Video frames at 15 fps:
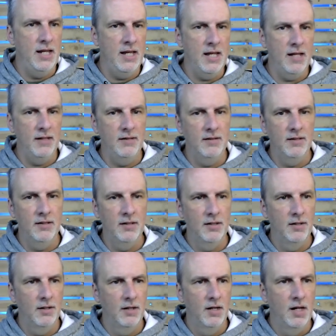it.
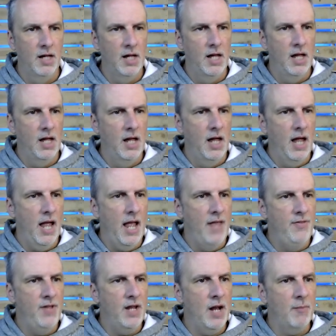
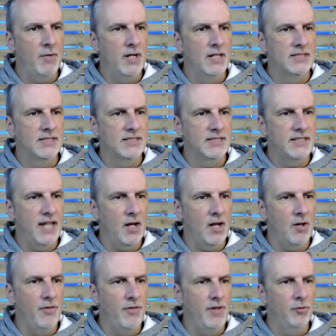And then I'm going to
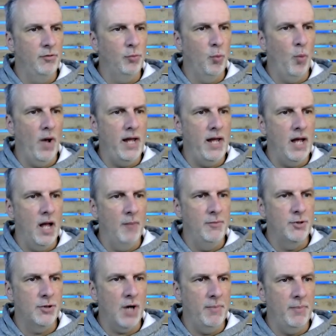scale this way
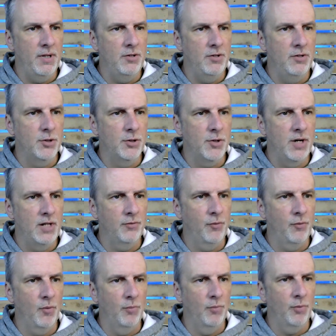up, drop into the
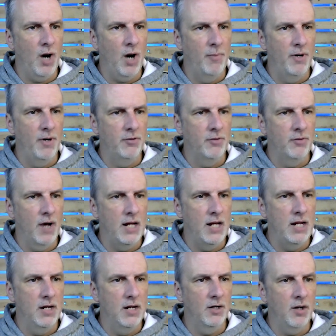transform properties right
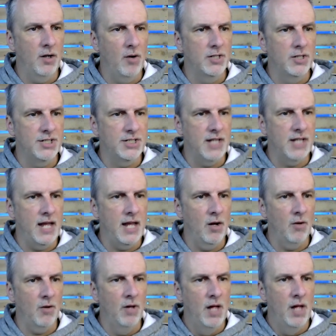here, go to
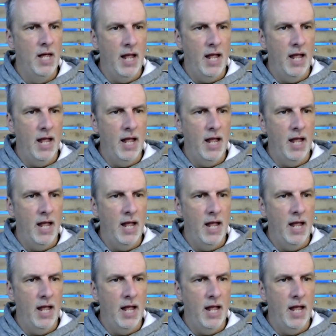scale,